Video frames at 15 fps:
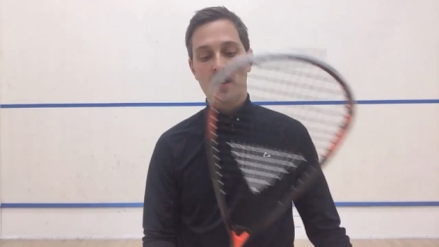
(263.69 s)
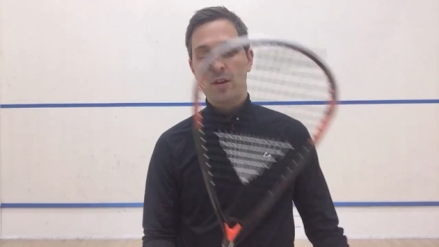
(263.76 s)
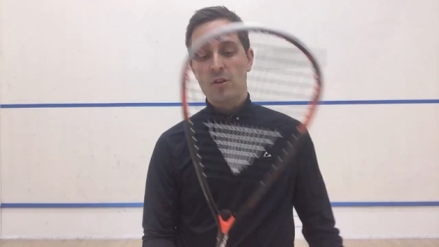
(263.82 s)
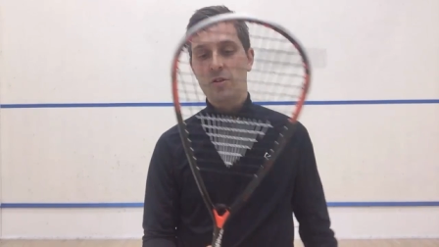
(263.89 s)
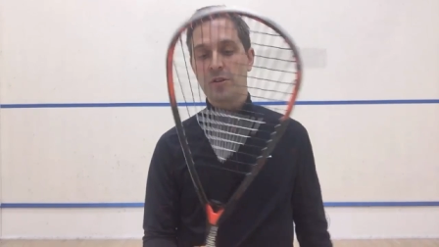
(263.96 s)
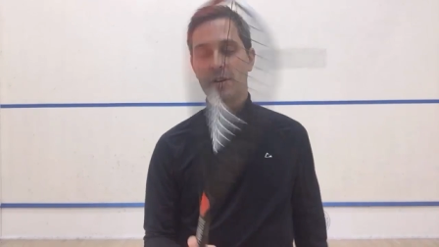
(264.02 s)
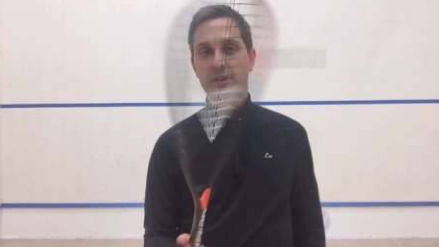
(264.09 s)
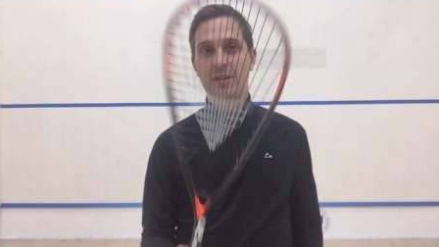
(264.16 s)

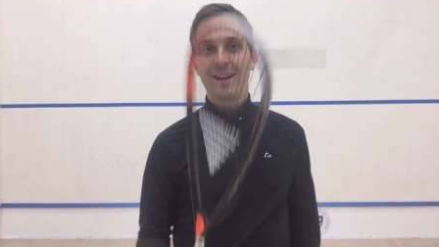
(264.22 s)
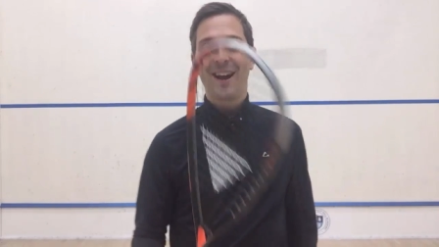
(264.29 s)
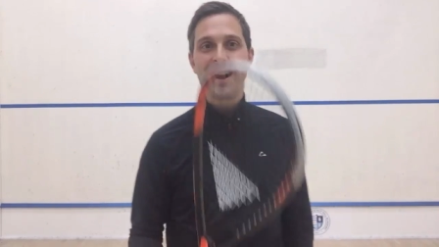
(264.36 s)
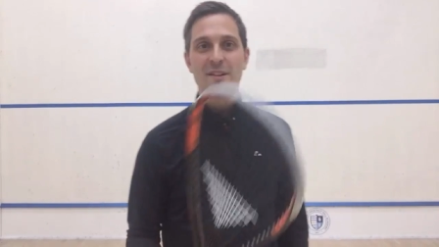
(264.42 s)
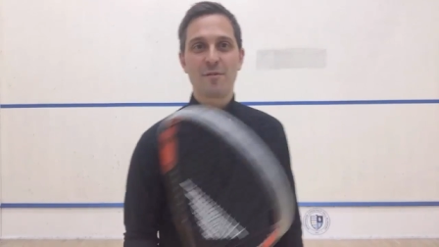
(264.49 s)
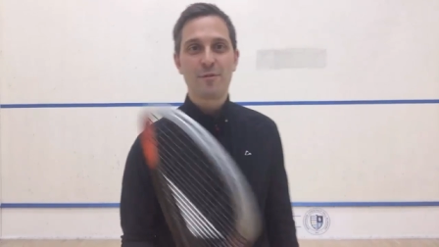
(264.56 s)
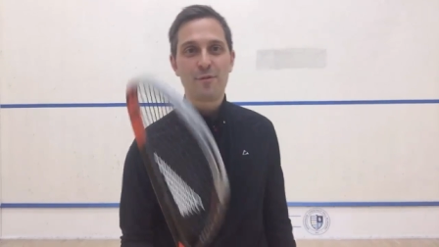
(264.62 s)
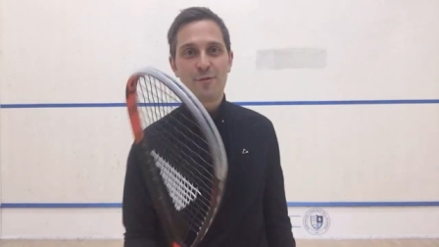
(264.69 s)
You can kind
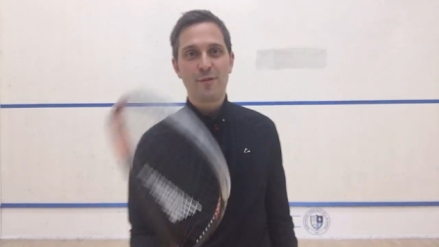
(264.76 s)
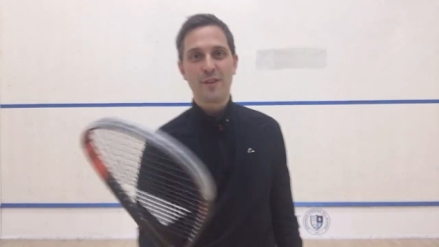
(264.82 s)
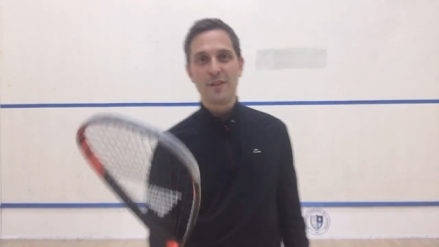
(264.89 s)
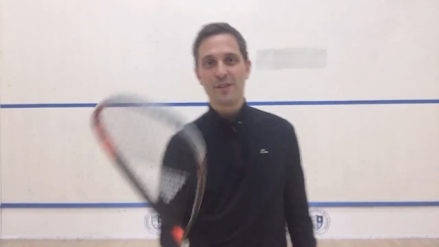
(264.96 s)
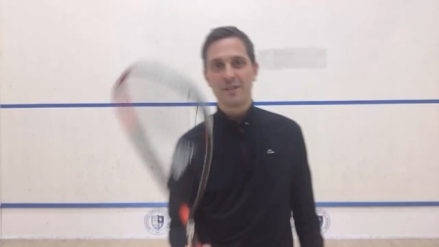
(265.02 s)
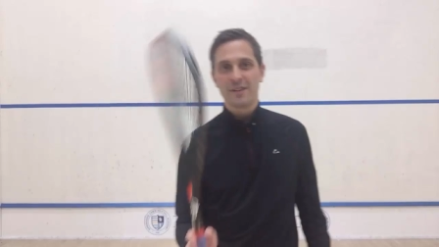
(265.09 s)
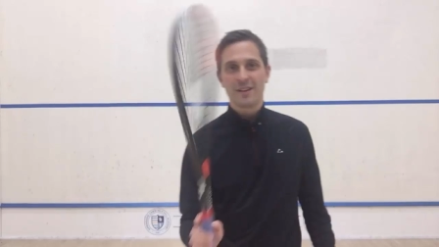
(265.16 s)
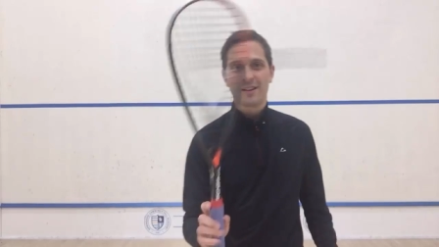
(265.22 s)
of
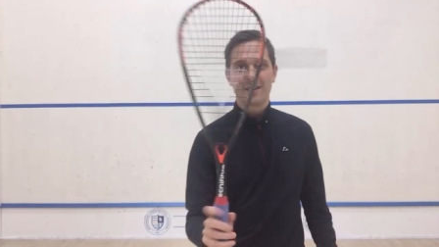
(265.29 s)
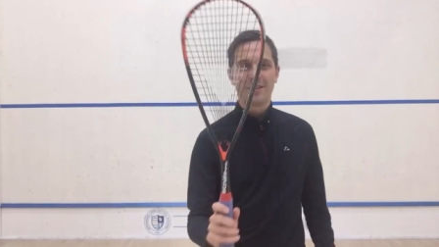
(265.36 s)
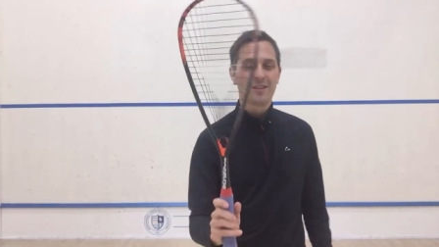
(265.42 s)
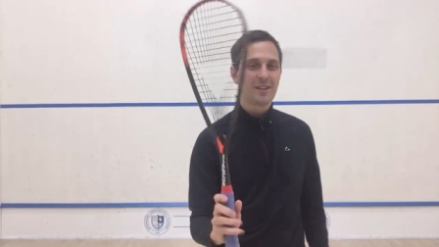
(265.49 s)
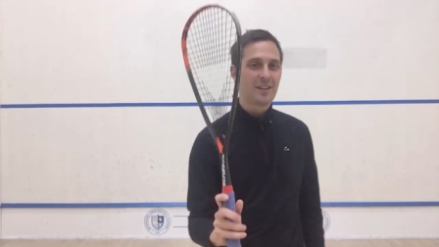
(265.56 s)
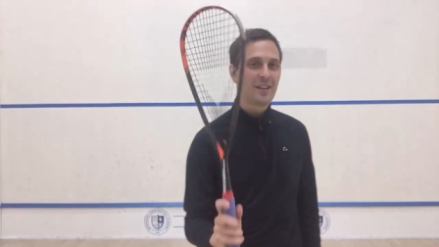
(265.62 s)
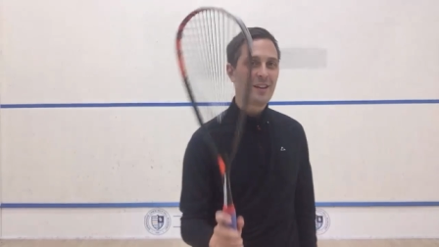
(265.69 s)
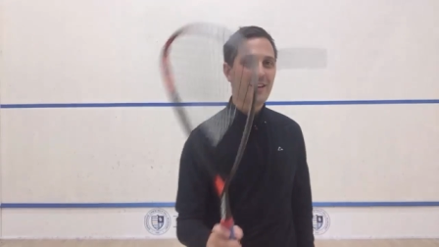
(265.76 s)

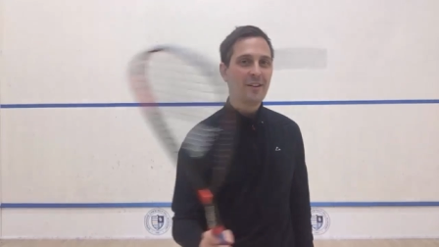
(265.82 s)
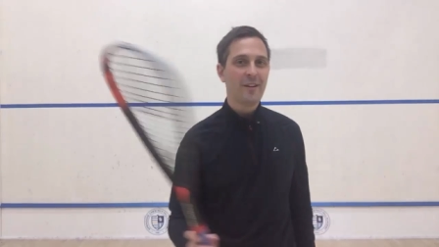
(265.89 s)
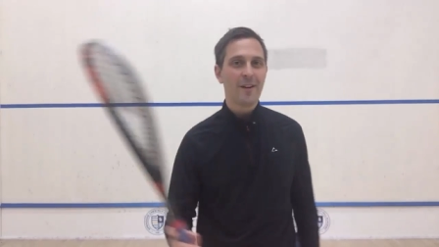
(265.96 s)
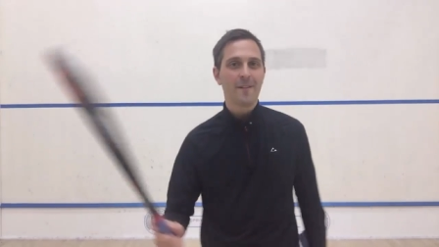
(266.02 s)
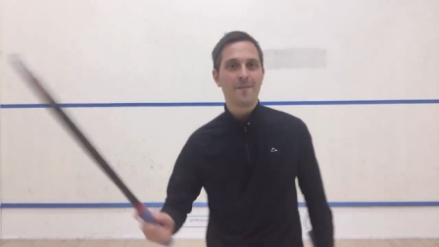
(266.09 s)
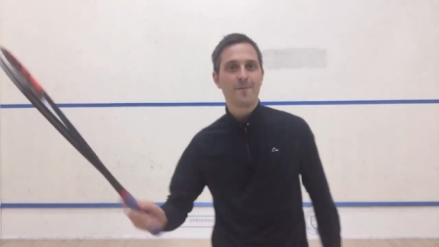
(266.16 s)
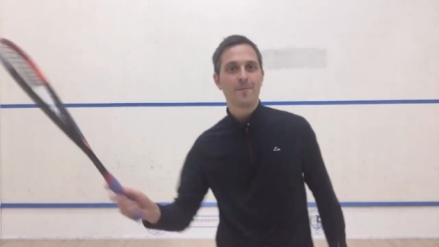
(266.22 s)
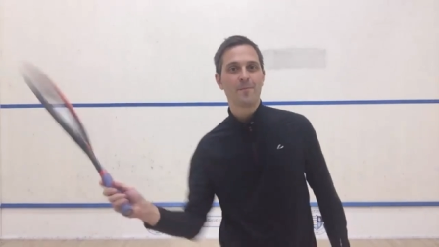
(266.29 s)
hear
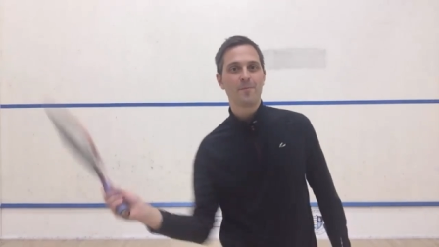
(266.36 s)
it.